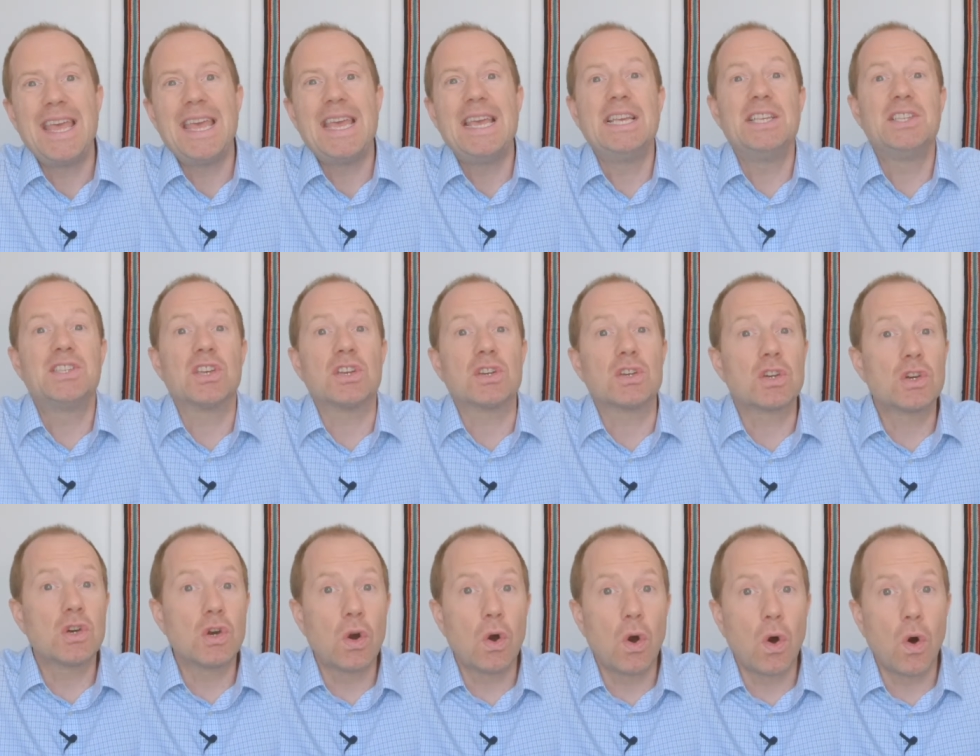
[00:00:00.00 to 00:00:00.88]
is a
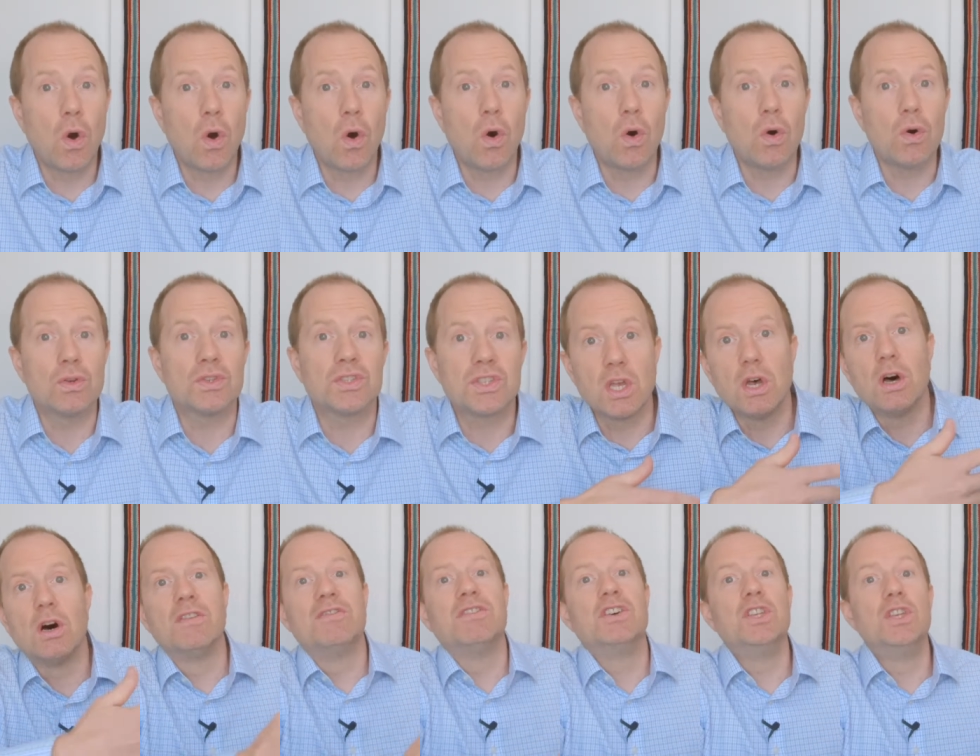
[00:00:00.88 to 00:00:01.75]
cause
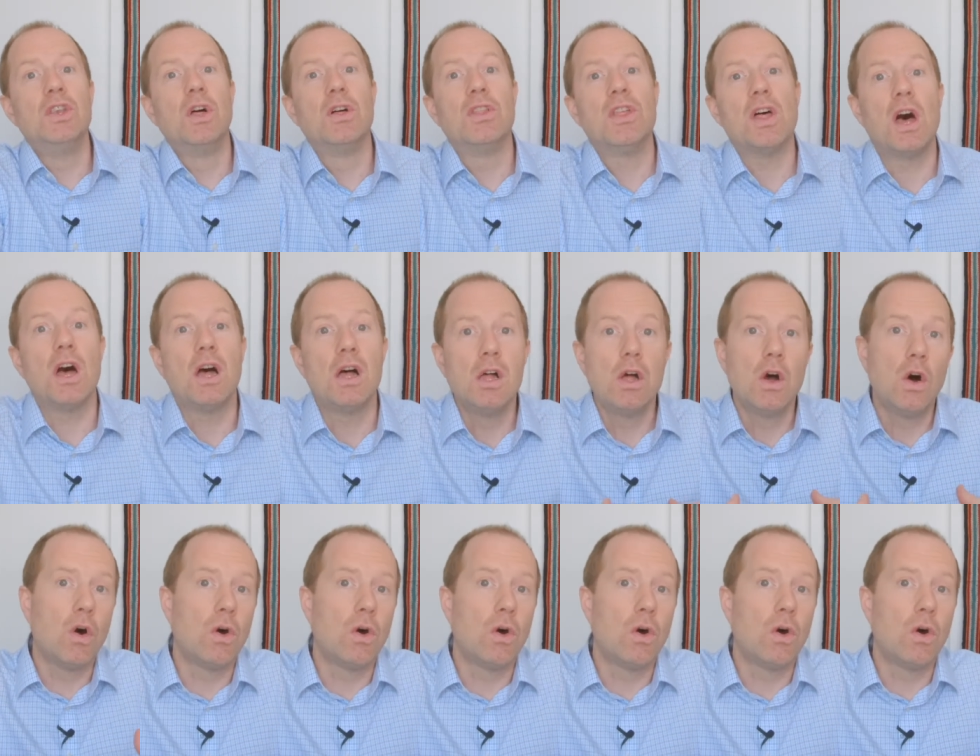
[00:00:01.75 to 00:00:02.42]
of another